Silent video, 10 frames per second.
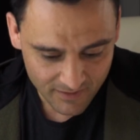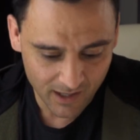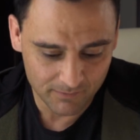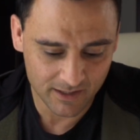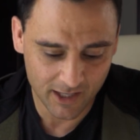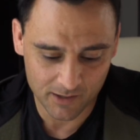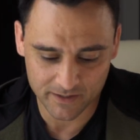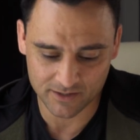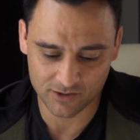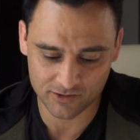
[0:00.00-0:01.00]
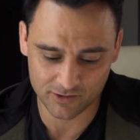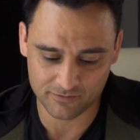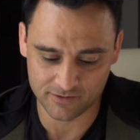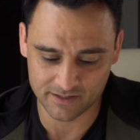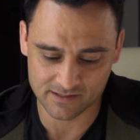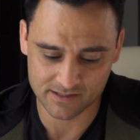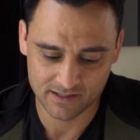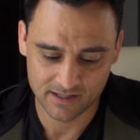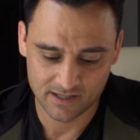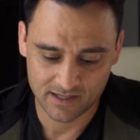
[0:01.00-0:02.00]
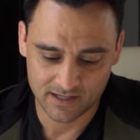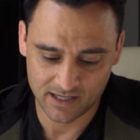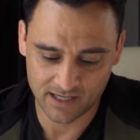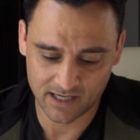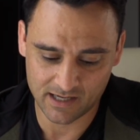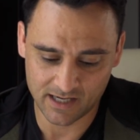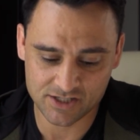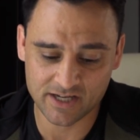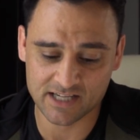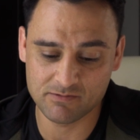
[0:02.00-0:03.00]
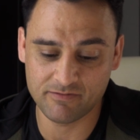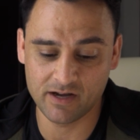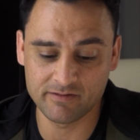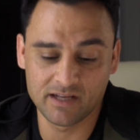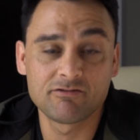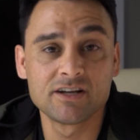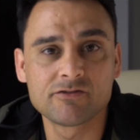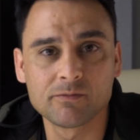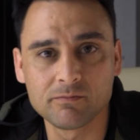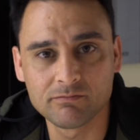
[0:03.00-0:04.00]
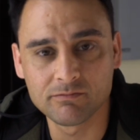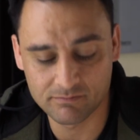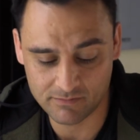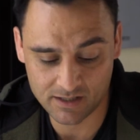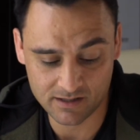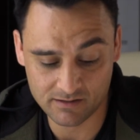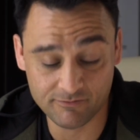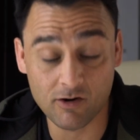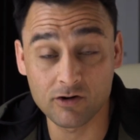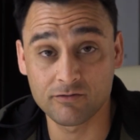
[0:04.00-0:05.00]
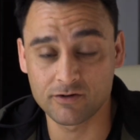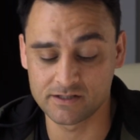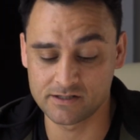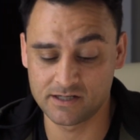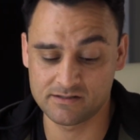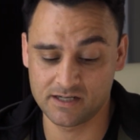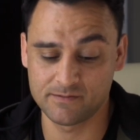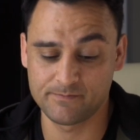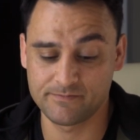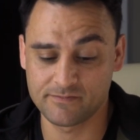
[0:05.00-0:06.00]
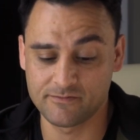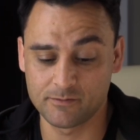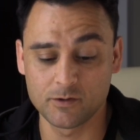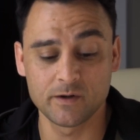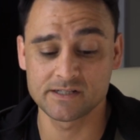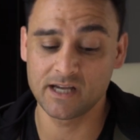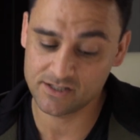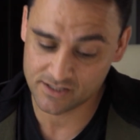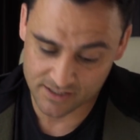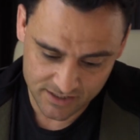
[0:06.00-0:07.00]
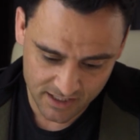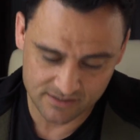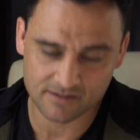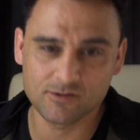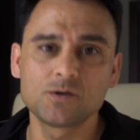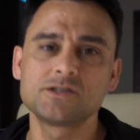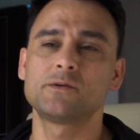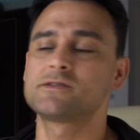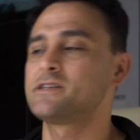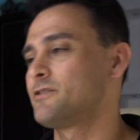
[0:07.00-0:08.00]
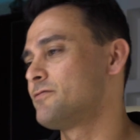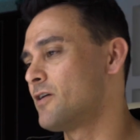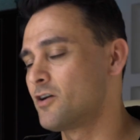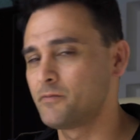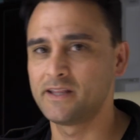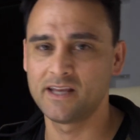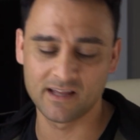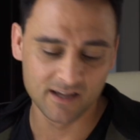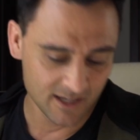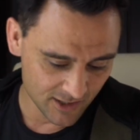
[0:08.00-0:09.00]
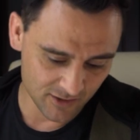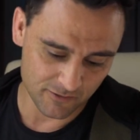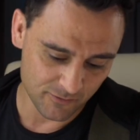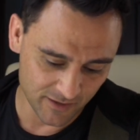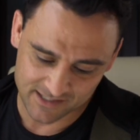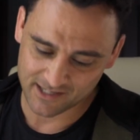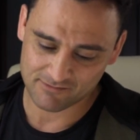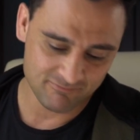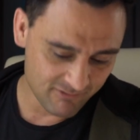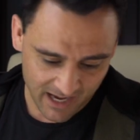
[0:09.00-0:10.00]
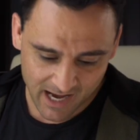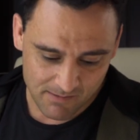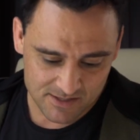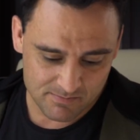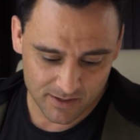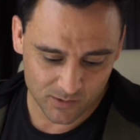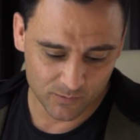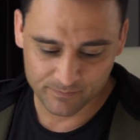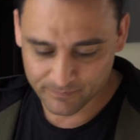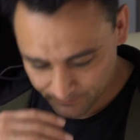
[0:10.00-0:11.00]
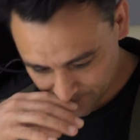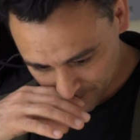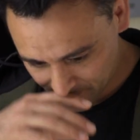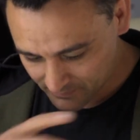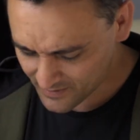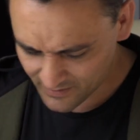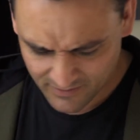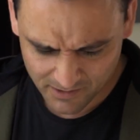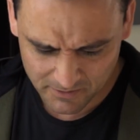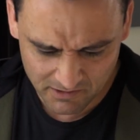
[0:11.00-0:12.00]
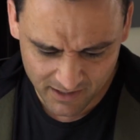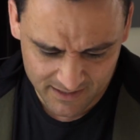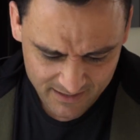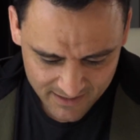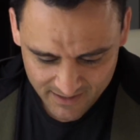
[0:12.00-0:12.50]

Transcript: I'm going to go meet her and her friends. And she asked me if I have any friends from foreign friends. And I say, from USA? She says, yes, of course she wants another foreign man there. Her and her friends are going to rack up this bill. It's going to be great.